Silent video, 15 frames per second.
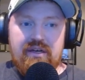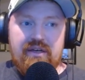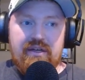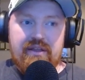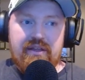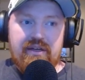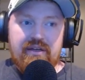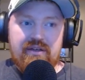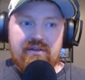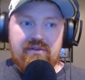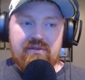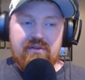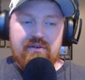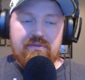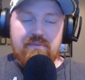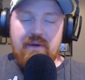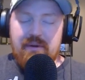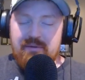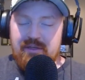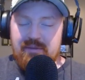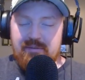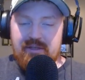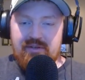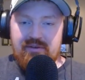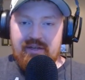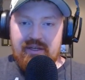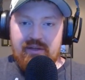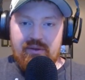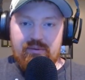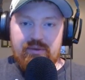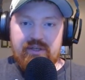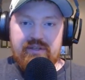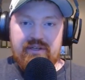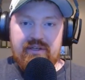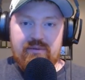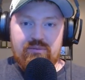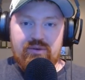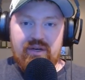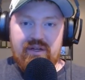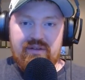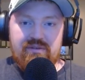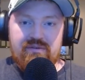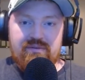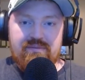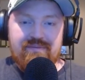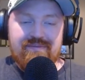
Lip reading: I think it's probably going to be like a three-team race,